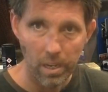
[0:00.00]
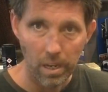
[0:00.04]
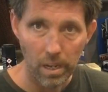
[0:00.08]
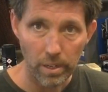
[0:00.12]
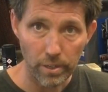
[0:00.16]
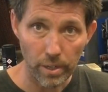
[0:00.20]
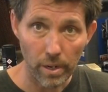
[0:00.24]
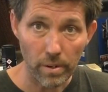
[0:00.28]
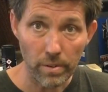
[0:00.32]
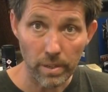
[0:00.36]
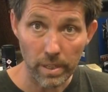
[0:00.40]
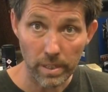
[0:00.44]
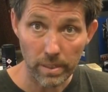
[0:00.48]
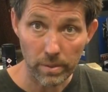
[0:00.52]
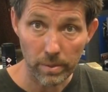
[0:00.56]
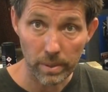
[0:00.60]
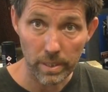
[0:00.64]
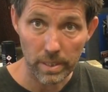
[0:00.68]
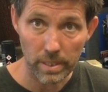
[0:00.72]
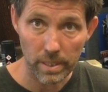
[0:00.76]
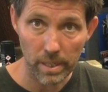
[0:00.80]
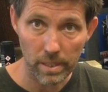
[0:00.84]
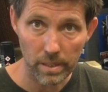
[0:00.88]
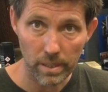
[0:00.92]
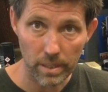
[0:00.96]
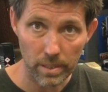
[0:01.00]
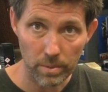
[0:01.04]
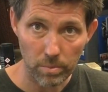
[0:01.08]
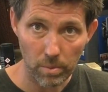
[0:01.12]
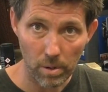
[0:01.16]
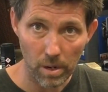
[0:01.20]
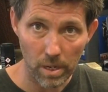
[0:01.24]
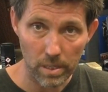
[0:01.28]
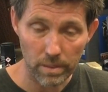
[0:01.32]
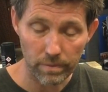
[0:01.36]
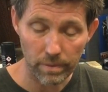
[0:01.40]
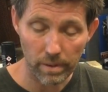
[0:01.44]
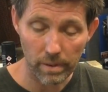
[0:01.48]
I don't need to extend these
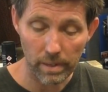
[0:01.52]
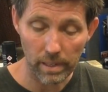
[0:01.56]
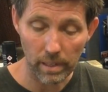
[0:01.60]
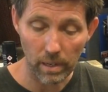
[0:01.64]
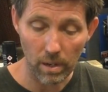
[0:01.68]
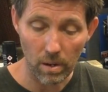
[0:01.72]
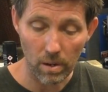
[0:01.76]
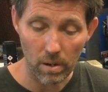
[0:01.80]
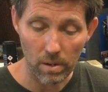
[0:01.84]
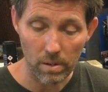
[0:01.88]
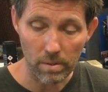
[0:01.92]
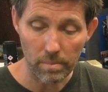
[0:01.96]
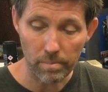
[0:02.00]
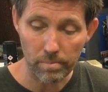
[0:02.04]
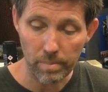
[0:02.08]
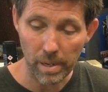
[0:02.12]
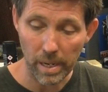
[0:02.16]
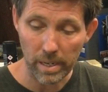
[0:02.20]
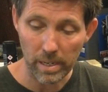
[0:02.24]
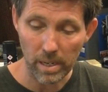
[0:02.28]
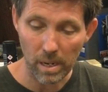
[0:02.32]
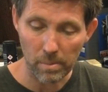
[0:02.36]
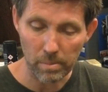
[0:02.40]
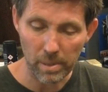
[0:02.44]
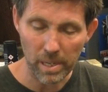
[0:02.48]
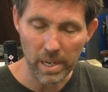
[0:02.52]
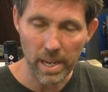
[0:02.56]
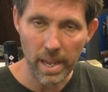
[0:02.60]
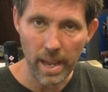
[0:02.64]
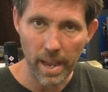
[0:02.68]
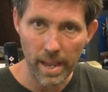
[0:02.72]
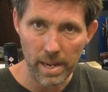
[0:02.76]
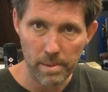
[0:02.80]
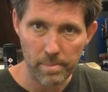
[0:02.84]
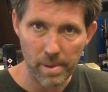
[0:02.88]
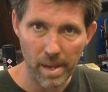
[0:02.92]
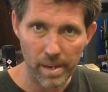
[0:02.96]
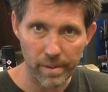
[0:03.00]
wires very long, but I'm going to
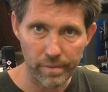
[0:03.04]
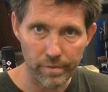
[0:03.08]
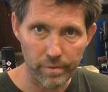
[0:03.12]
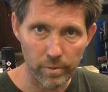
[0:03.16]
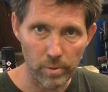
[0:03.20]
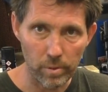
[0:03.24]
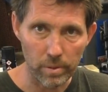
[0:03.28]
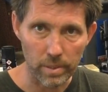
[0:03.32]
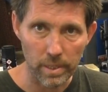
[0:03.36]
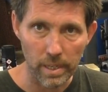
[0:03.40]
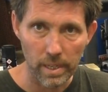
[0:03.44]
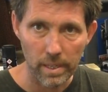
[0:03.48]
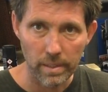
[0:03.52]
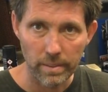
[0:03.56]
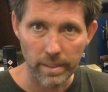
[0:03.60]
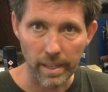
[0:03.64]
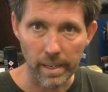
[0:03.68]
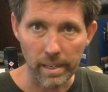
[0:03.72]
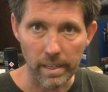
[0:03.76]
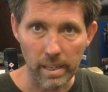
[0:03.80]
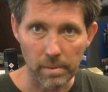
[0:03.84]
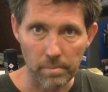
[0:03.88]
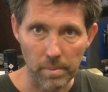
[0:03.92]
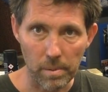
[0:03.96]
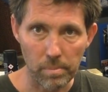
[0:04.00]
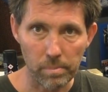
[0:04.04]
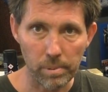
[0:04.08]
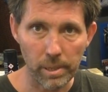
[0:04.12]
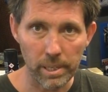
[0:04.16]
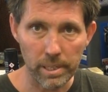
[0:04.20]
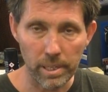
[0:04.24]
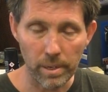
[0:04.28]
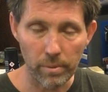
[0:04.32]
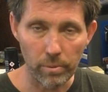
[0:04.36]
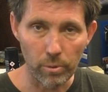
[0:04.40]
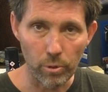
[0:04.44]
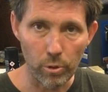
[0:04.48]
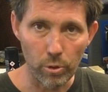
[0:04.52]
add about a foot. That'll give me
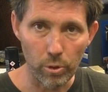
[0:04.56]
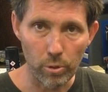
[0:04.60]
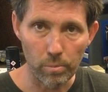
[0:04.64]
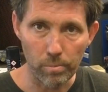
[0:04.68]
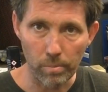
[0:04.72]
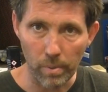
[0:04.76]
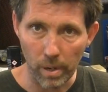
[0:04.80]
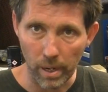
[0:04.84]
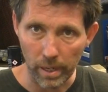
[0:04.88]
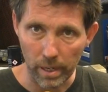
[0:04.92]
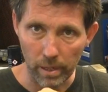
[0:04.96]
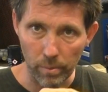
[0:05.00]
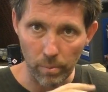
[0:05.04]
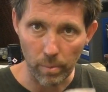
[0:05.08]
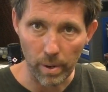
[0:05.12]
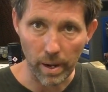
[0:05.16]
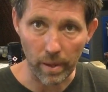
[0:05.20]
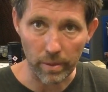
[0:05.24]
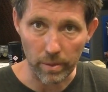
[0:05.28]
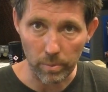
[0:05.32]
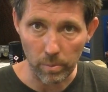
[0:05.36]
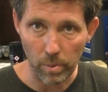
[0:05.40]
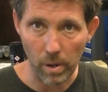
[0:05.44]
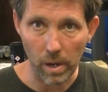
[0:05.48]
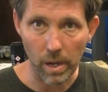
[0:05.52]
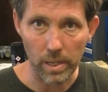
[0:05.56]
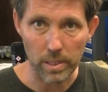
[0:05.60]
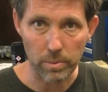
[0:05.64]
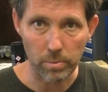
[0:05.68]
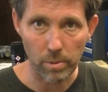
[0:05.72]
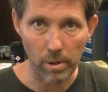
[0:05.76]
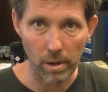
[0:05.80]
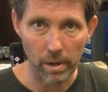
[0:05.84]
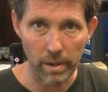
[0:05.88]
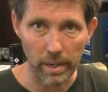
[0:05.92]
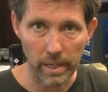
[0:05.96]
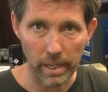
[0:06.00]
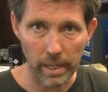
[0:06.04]
plenty of room. I can route the wires
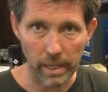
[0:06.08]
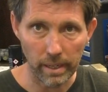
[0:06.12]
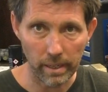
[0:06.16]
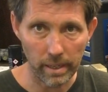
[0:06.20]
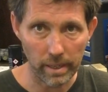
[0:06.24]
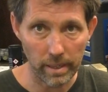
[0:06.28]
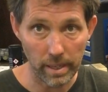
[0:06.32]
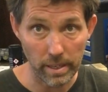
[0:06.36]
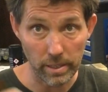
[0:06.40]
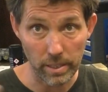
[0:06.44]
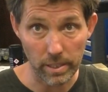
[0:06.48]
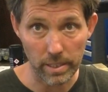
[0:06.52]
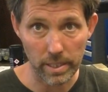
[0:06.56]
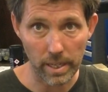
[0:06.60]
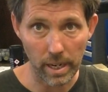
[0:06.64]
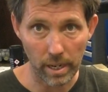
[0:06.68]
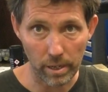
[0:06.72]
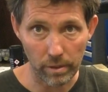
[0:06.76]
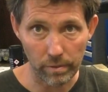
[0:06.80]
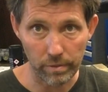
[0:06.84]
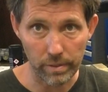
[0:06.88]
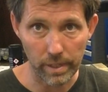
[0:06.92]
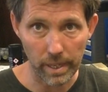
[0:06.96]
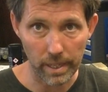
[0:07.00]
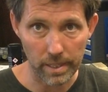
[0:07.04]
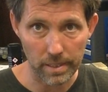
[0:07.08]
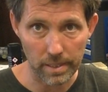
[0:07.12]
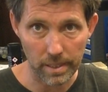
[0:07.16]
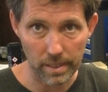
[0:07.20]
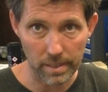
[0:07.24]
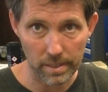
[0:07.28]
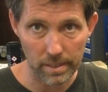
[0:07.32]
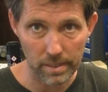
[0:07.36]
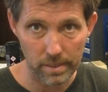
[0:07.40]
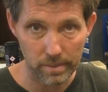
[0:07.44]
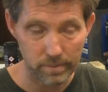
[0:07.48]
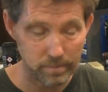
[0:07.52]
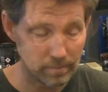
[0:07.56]
where I need and then just cut off the
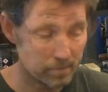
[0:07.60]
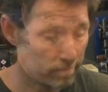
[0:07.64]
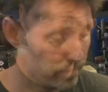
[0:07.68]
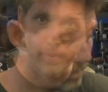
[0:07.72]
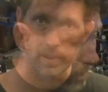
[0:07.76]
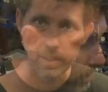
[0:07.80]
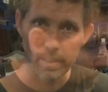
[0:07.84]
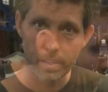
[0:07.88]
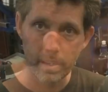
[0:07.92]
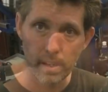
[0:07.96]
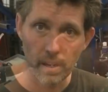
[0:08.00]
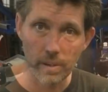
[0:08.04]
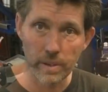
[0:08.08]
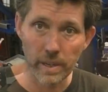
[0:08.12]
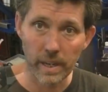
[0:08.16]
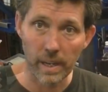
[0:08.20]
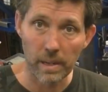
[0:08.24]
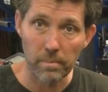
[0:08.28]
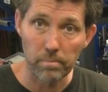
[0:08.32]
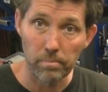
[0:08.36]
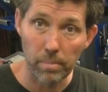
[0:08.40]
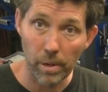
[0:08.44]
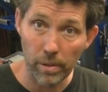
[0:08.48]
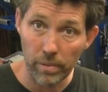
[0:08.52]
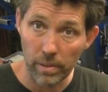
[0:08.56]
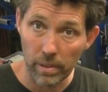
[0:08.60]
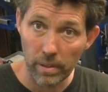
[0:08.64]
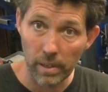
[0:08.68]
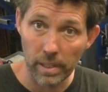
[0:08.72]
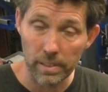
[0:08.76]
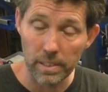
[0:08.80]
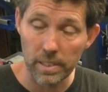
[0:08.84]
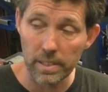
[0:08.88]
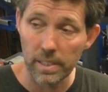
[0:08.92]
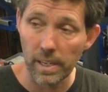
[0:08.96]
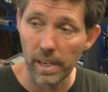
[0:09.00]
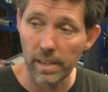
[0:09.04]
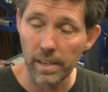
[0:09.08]
excess. Okay, both the
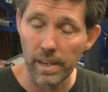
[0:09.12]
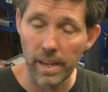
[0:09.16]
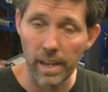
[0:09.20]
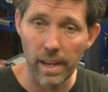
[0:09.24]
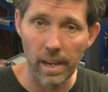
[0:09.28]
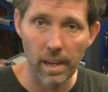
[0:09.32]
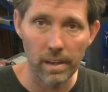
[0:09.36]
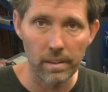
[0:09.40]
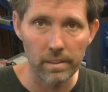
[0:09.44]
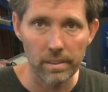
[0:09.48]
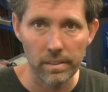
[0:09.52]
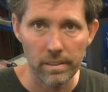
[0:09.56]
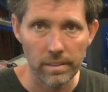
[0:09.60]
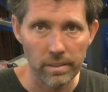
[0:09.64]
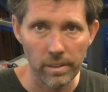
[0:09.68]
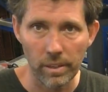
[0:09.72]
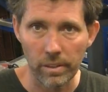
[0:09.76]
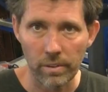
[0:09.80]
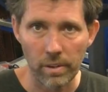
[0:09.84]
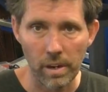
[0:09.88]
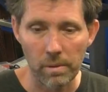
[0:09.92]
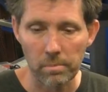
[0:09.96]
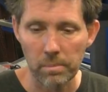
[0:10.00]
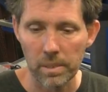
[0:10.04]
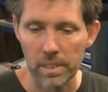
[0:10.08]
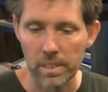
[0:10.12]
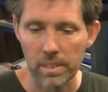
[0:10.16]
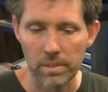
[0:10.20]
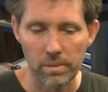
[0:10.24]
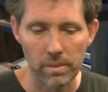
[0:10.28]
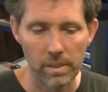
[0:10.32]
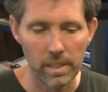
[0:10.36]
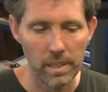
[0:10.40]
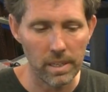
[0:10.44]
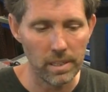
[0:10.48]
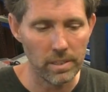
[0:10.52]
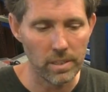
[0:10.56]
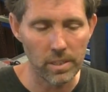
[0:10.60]
lights are done now. No great
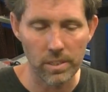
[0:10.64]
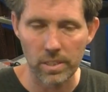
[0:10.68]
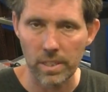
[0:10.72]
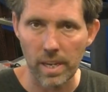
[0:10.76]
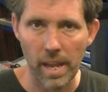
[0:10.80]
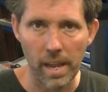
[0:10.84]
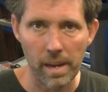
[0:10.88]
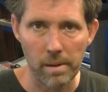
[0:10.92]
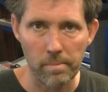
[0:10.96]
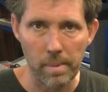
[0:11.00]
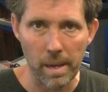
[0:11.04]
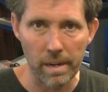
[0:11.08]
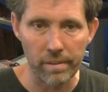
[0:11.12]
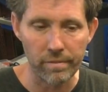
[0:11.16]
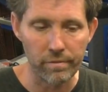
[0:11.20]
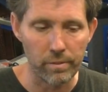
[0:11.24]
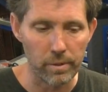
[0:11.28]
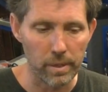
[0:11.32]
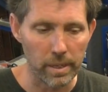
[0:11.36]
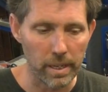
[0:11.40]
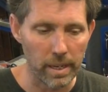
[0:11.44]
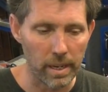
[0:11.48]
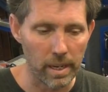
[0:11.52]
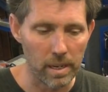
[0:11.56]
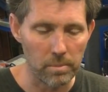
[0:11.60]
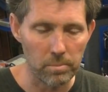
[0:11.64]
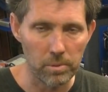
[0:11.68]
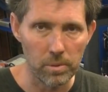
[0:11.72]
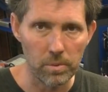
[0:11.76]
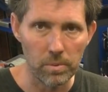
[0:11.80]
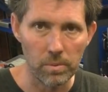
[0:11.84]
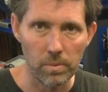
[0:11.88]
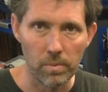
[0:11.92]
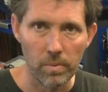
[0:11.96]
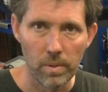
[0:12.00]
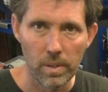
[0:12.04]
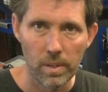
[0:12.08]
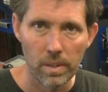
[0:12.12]
mystery, just add about a foot of
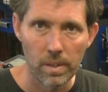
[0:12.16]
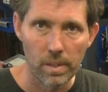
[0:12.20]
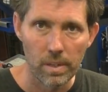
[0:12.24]
cable,